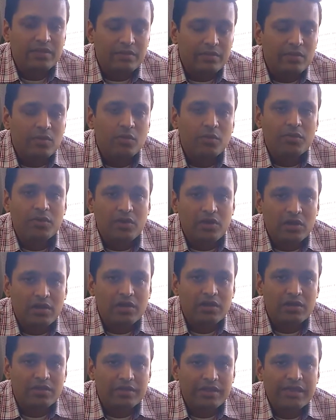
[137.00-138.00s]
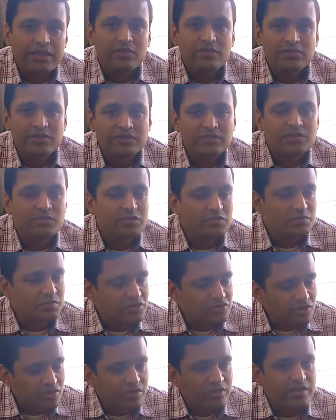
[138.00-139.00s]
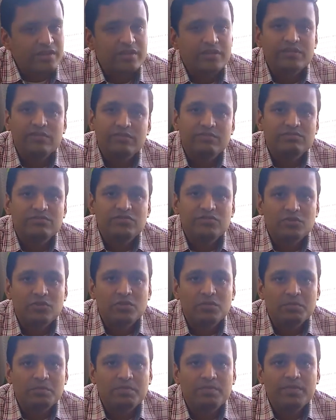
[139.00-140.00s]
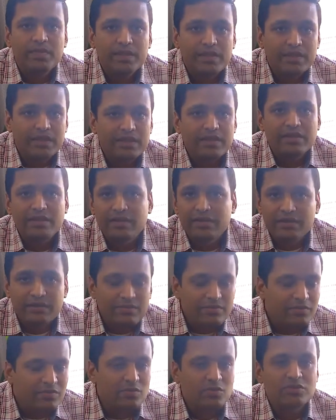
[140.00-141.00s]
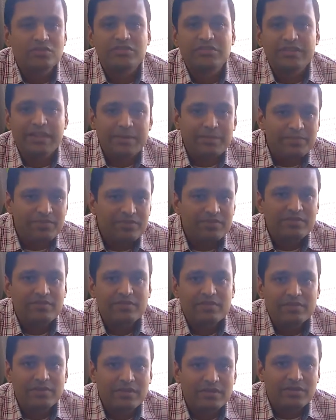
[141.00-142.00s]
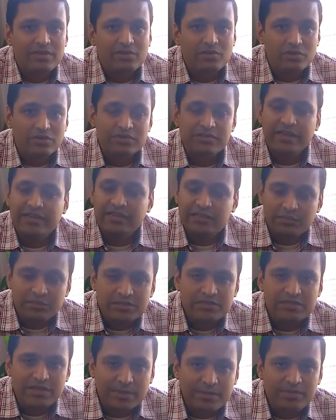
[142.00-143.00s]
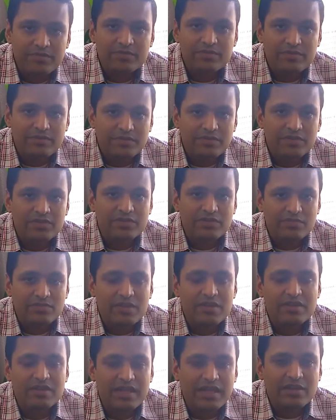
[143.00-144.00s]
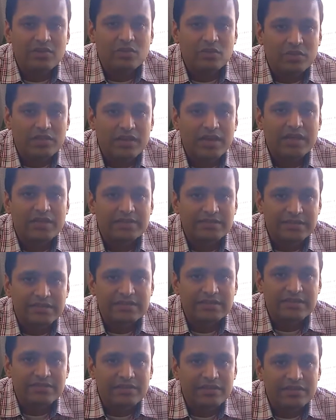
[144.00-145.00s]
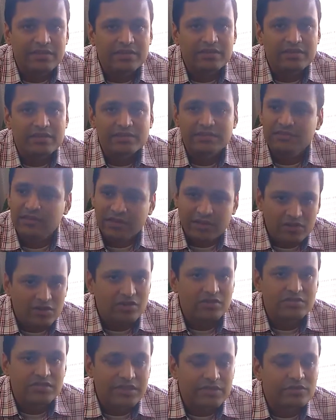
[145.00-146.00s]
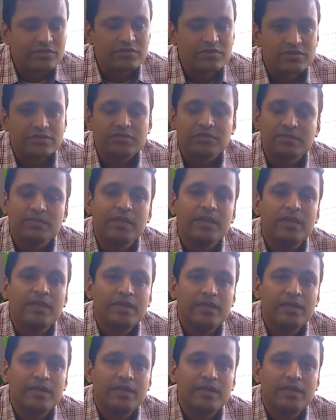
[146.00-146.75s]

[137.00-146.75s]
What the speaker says: overall the ecosystem is maturing. So good steps, good sizable steps which have been taken over the last 6-7 years across the ecosystem.